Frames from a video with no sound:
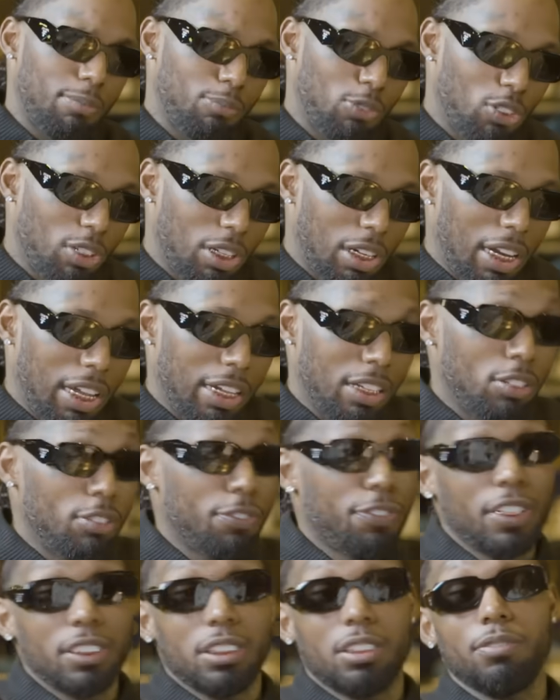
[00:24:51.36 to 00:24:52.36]
I'm not gonna lie, you know,
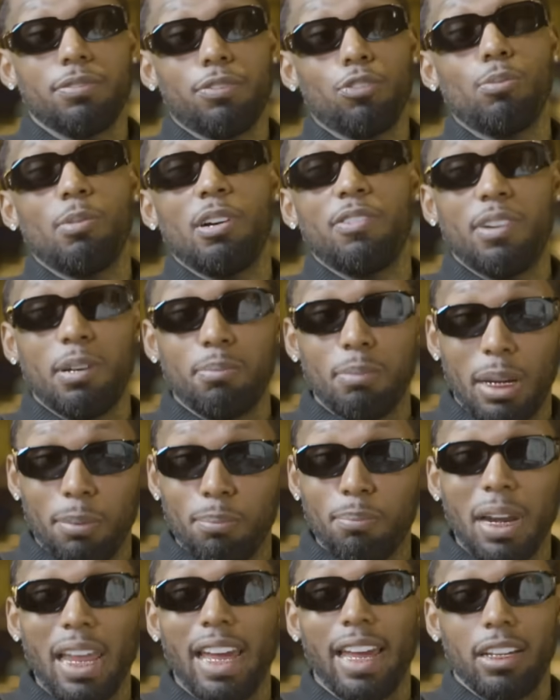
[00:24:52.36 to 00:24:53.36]
first and foremost,
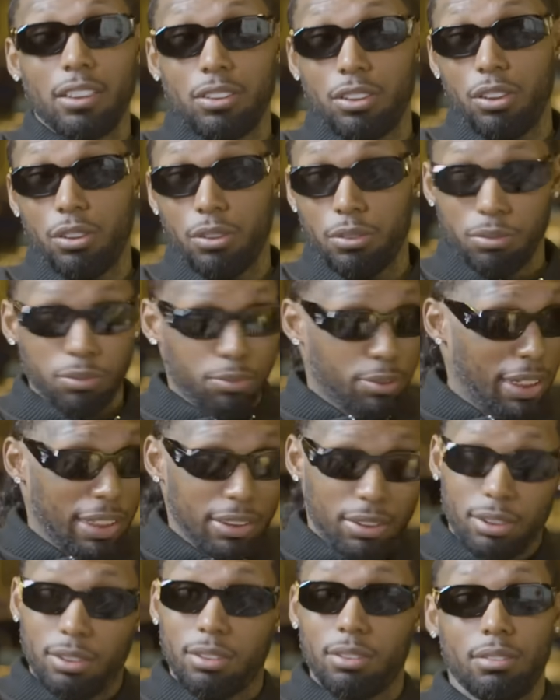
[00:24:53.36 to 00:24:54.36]
I'm black, so
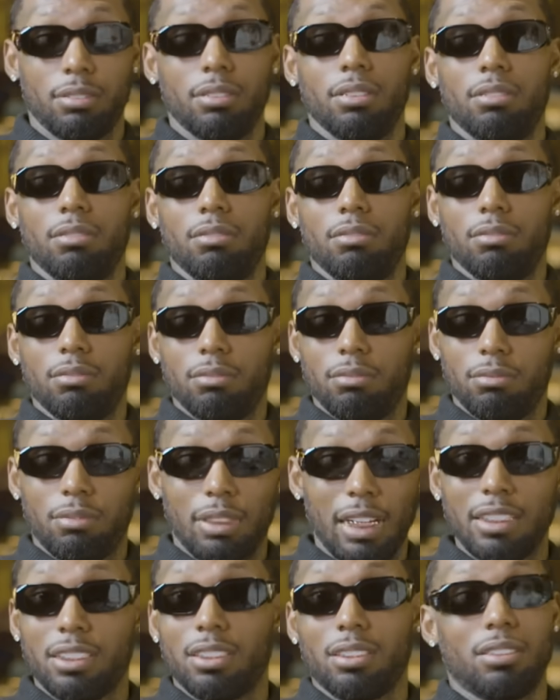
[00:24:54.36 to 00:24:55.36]
that's
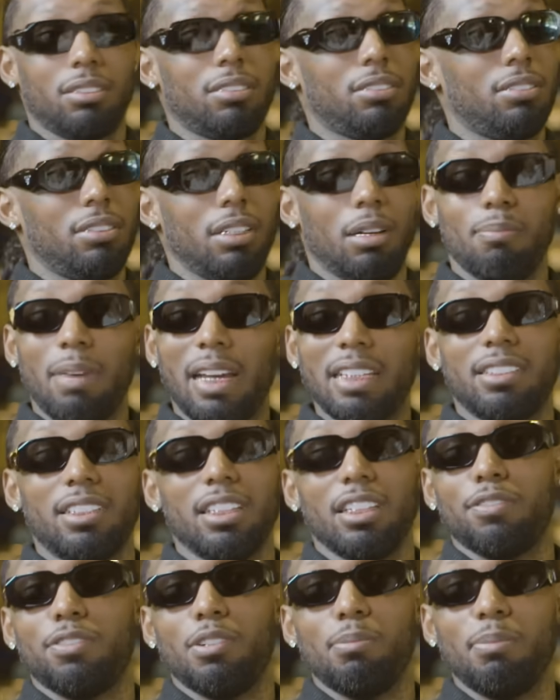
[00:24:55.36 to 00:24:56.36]
a mad thing for